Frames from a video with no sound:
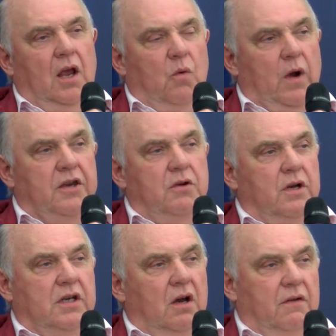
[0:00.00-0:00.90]
when you
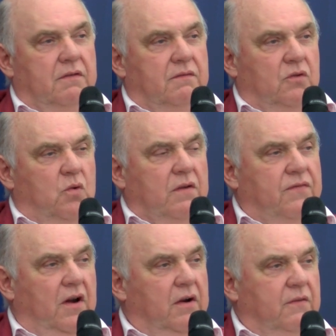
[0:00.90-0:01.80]
had got quick
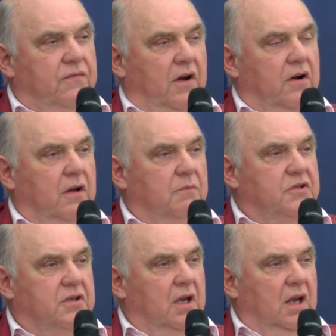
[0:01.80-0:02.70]
firing firearms,